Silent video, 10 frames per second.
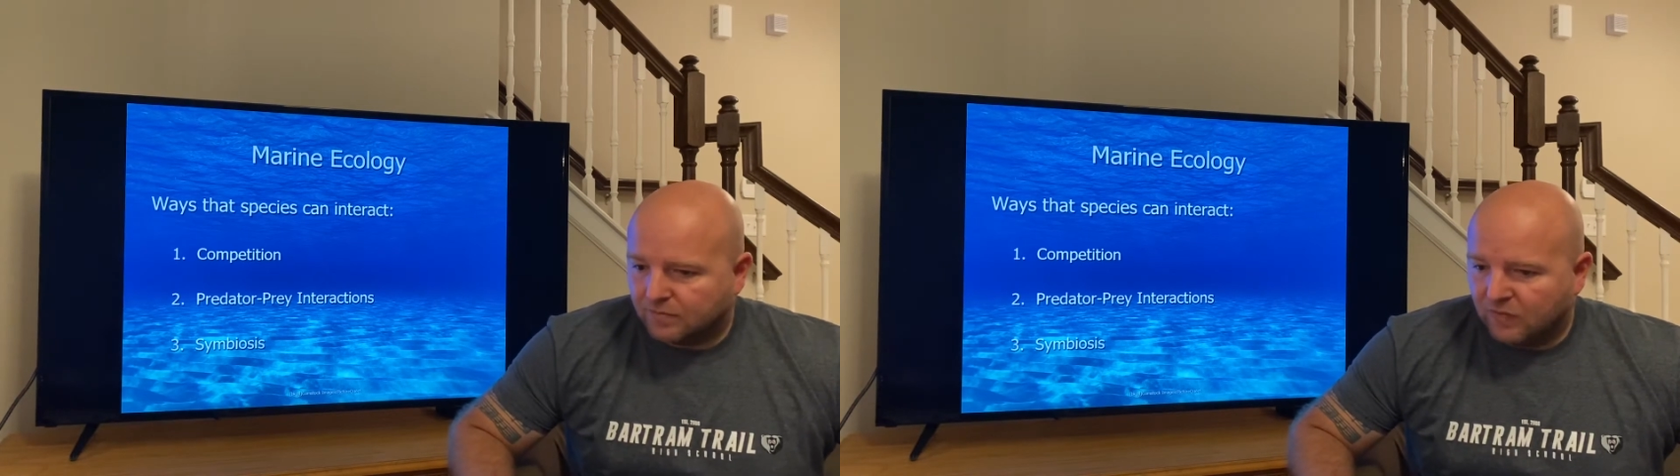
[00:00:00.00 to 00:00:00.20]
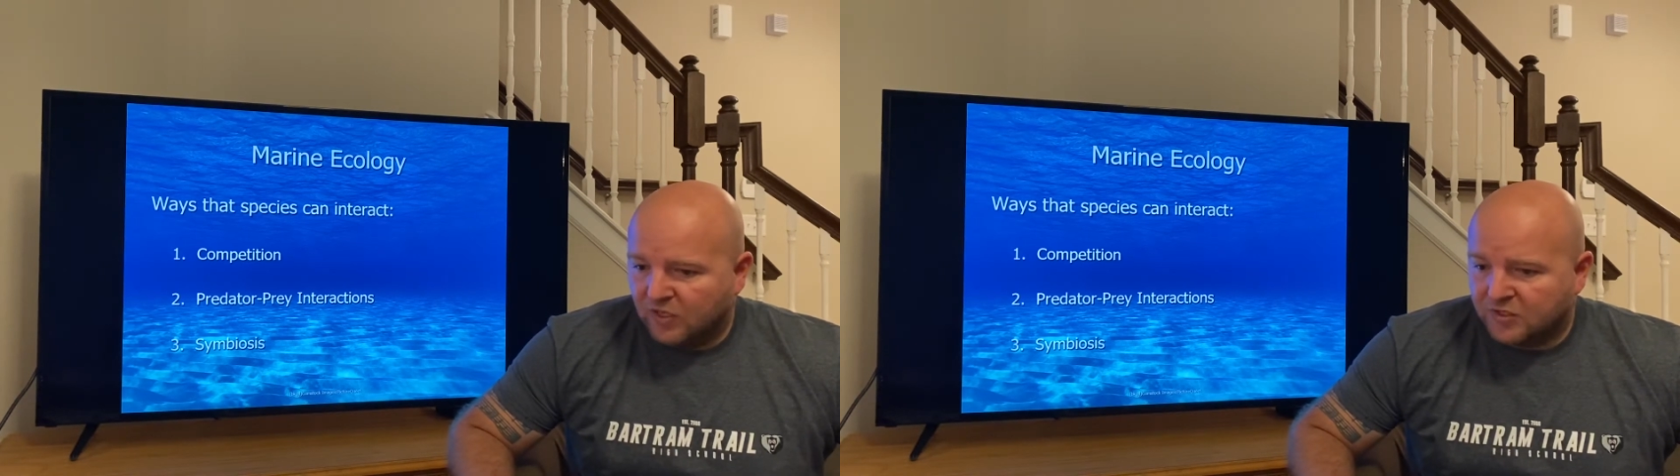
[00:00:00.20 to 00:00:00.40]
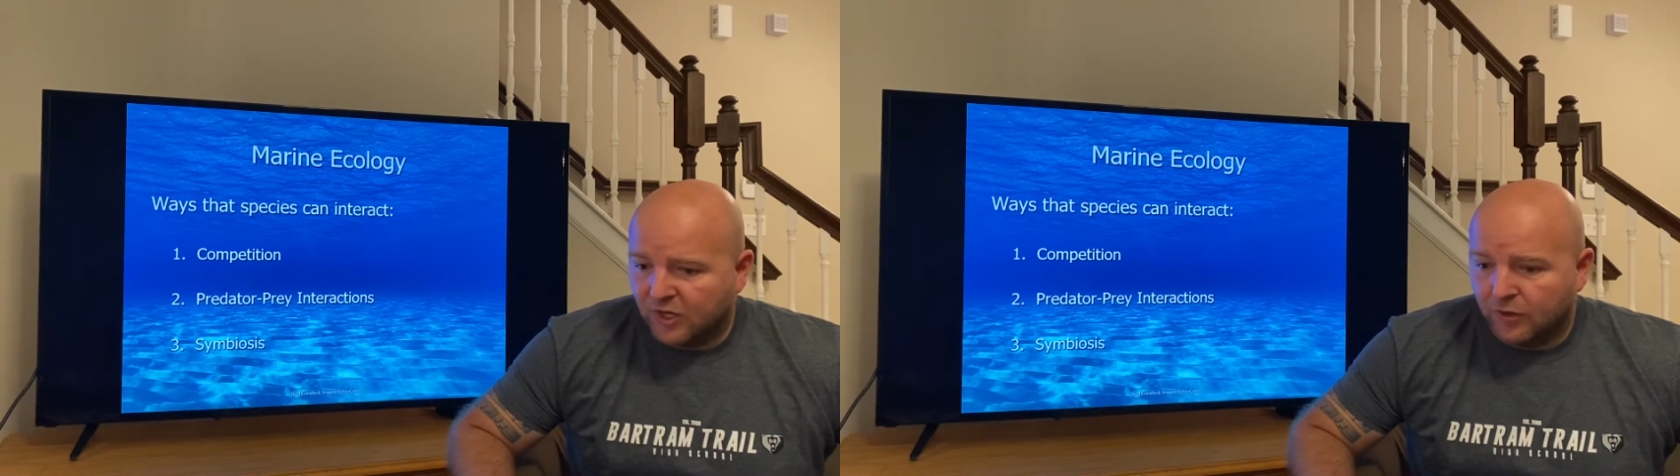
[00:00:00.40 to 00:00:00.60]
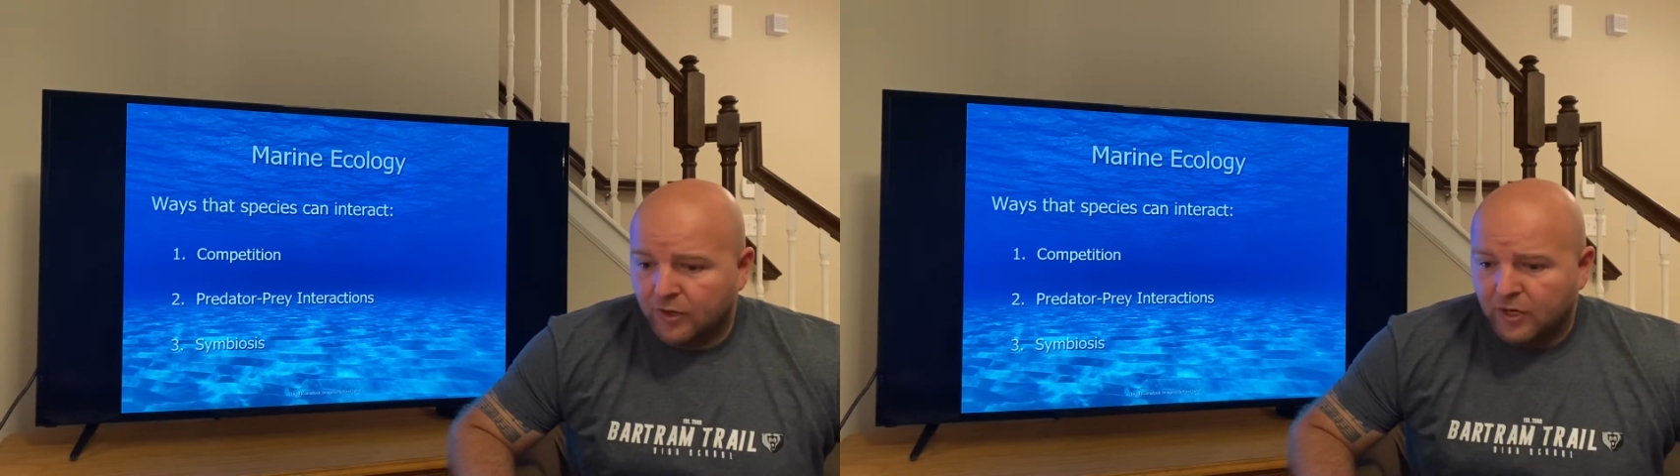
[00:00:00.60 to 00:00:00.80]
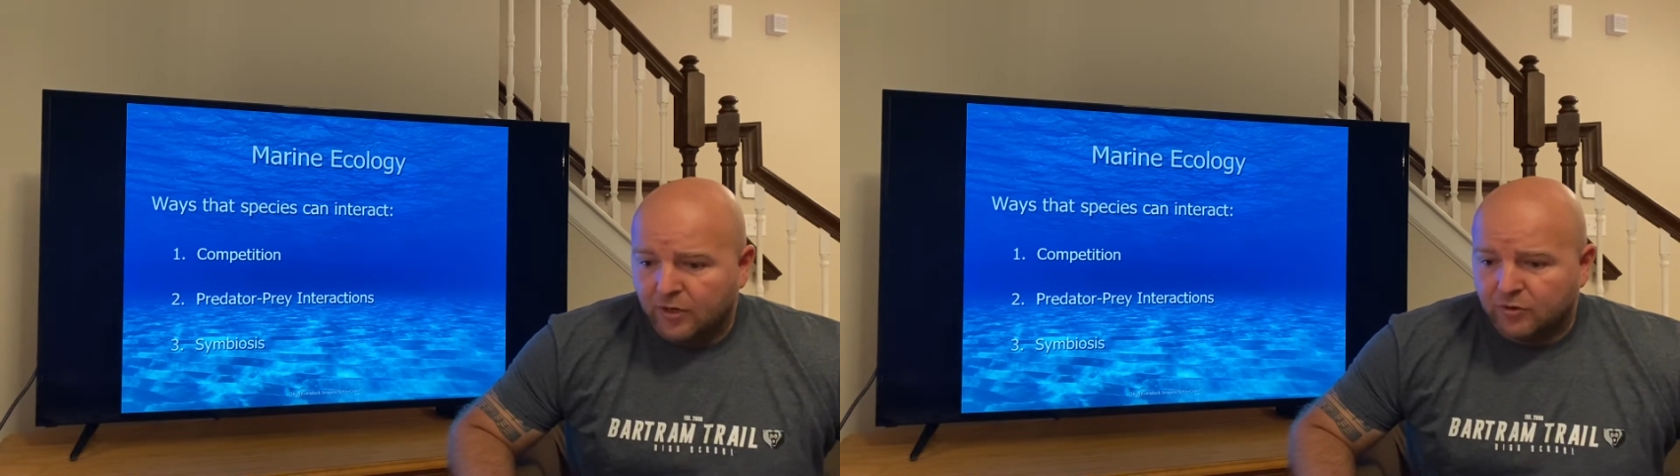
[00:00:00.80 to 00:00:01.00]
So
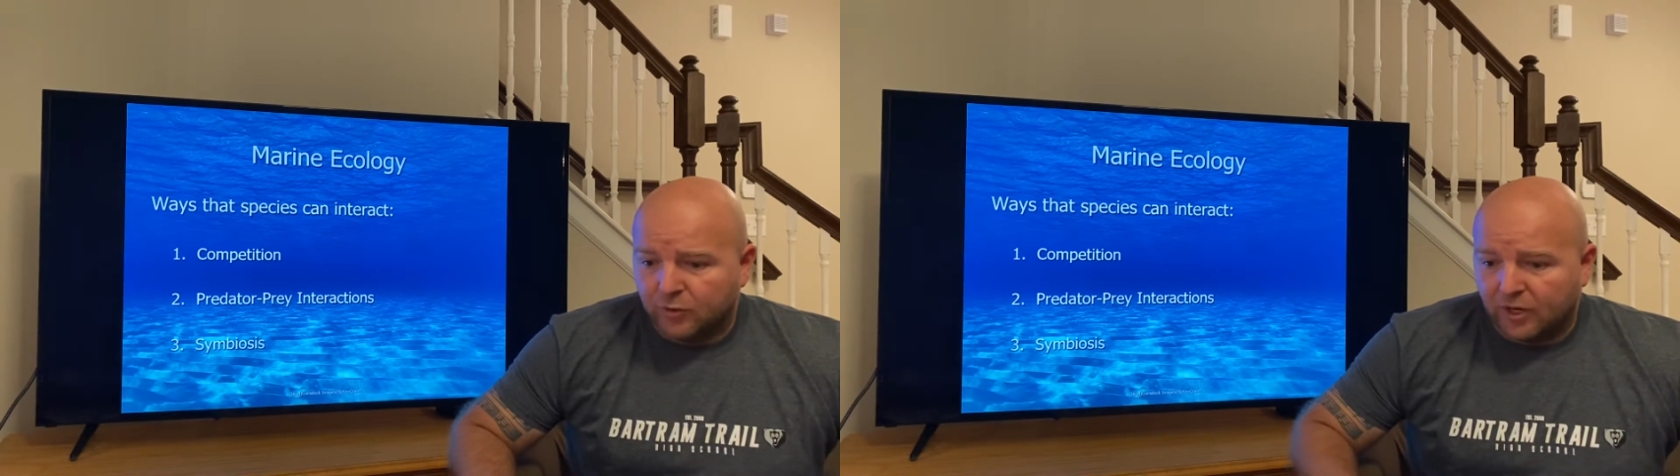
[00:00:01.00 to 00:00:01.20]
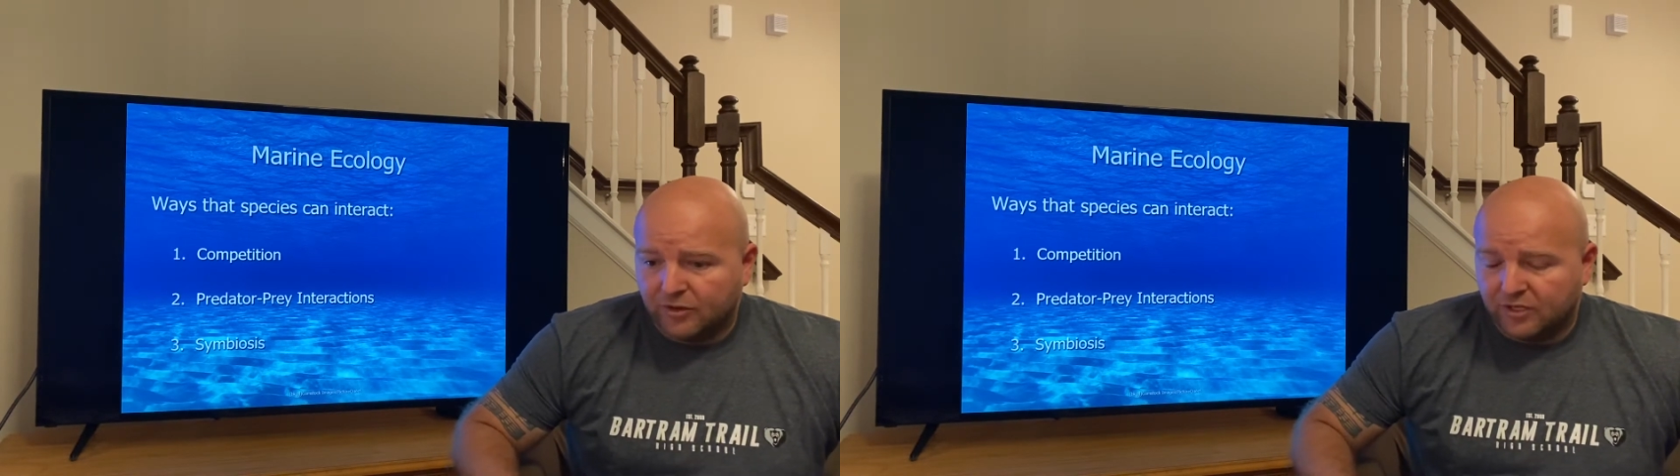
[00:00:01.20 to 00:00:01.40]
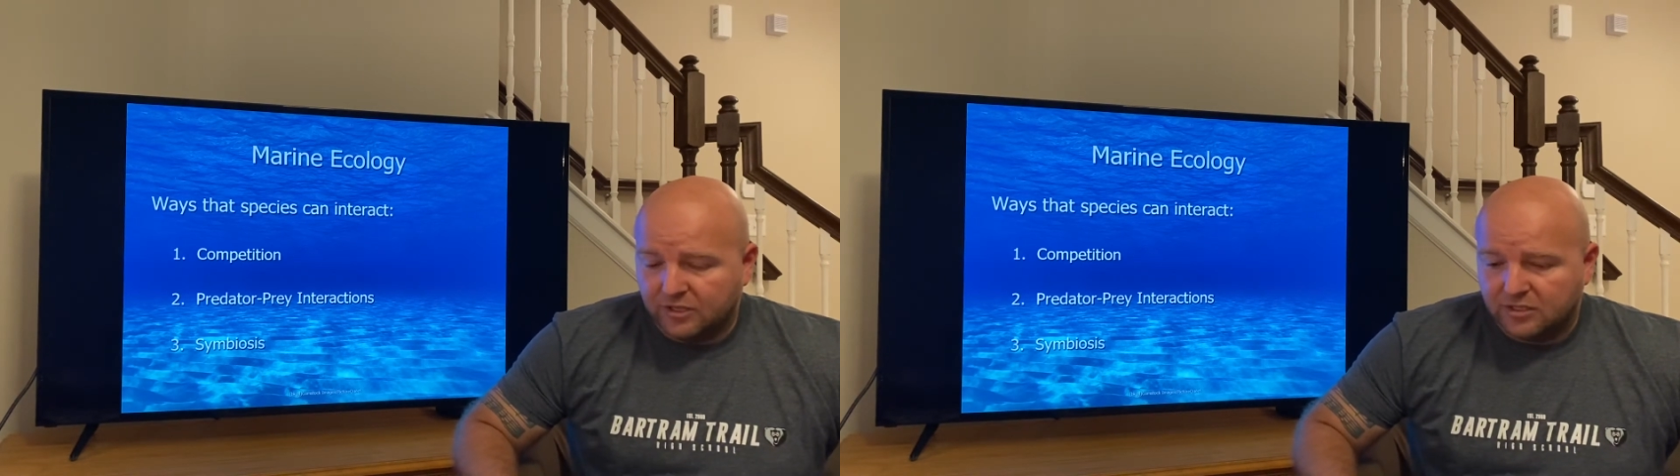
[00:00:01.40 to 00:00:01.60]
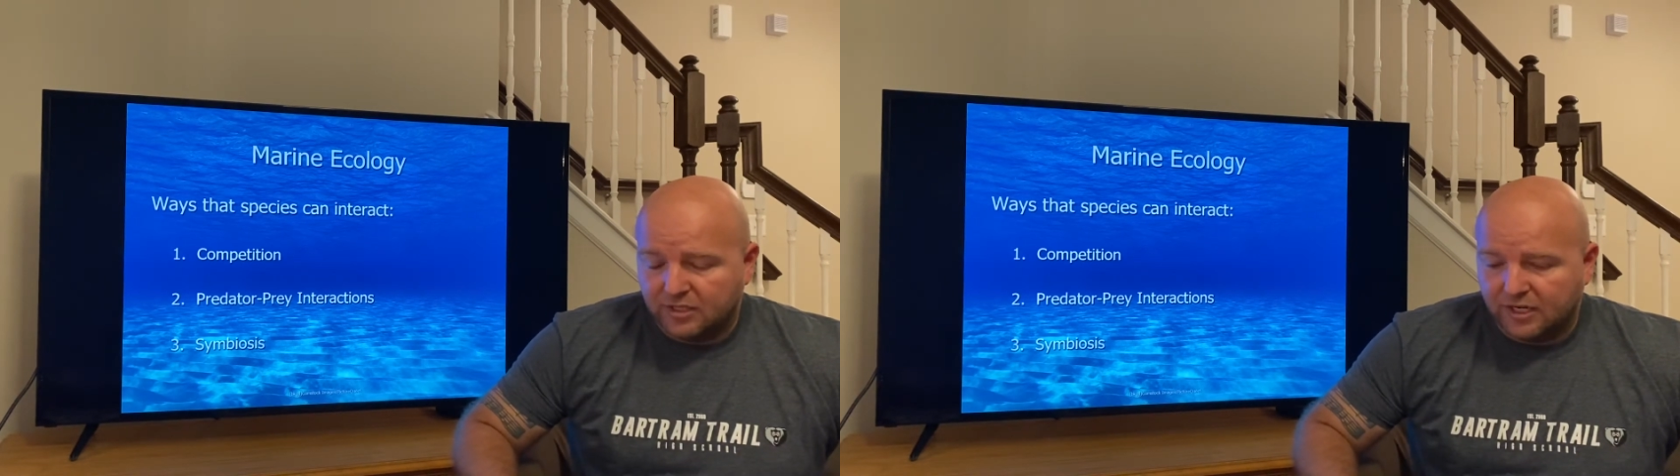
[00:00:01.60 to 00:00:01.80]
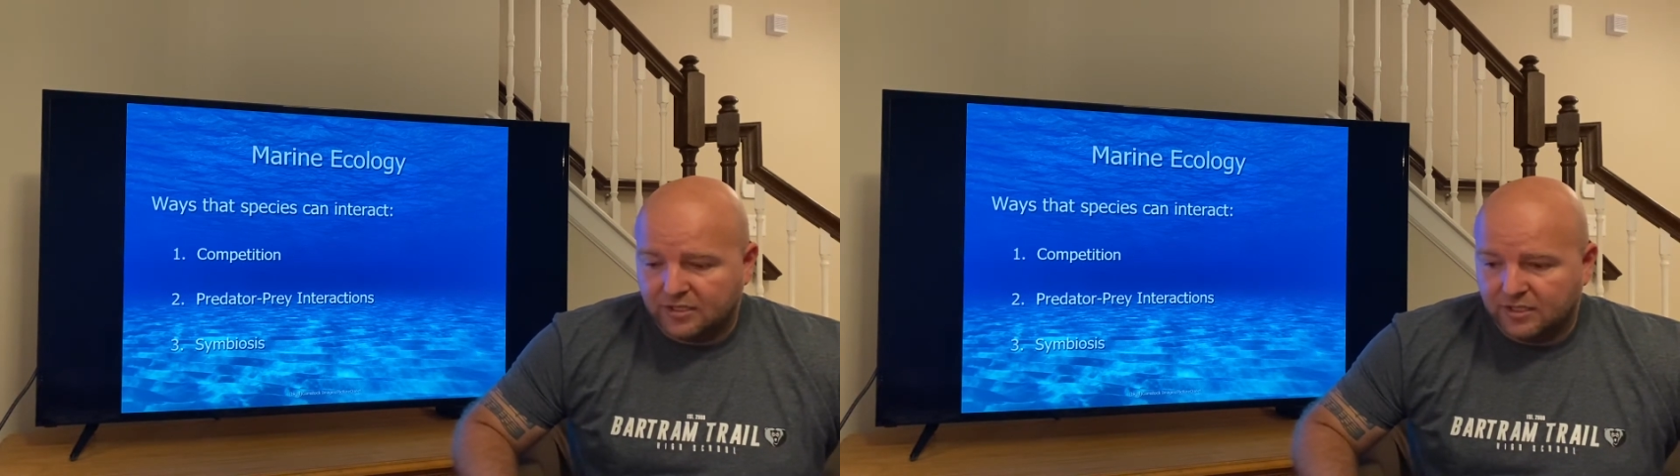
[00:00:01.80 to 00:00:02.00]
throughout this
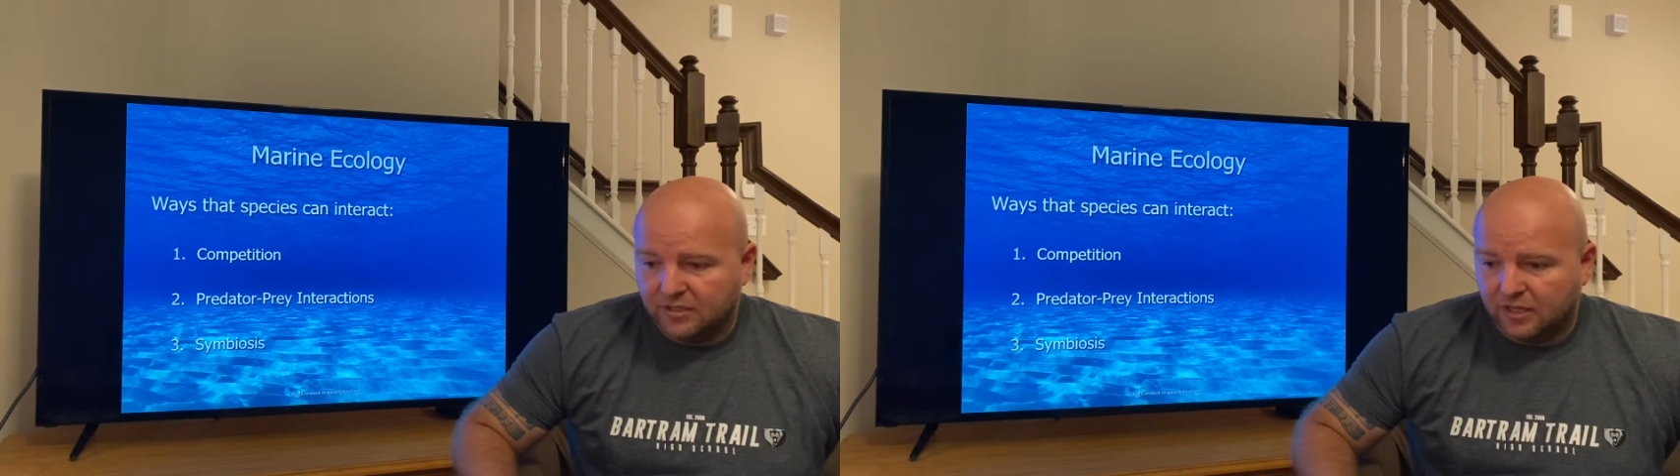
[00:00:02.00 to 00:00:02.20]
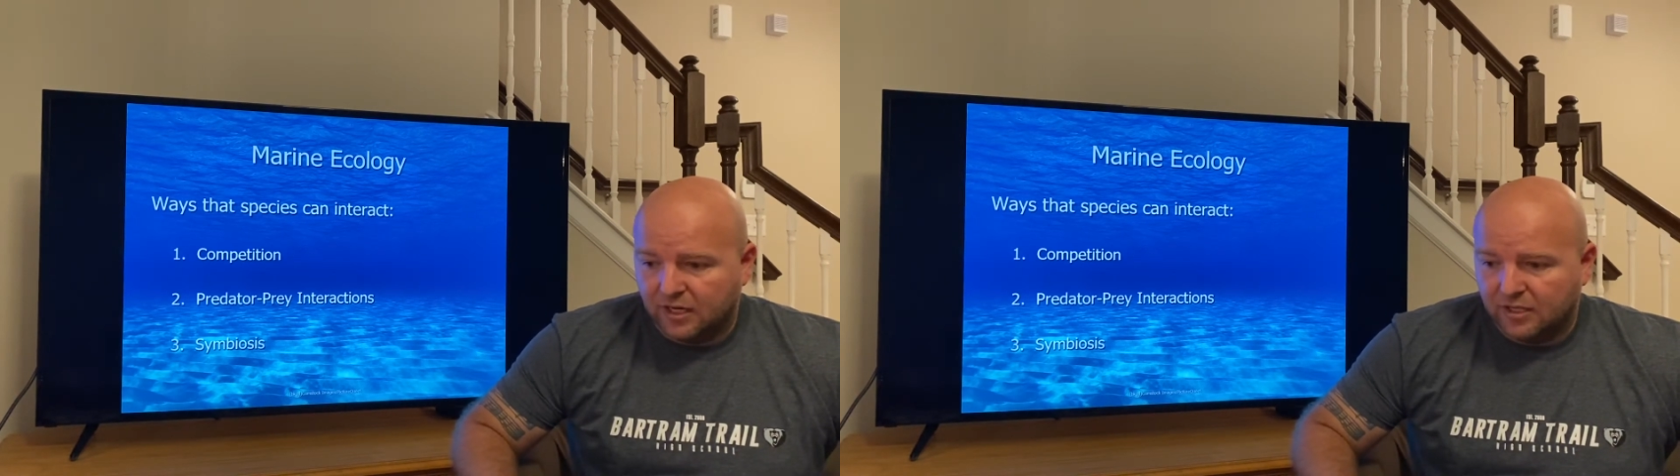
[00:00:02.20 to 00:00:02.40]
lesson,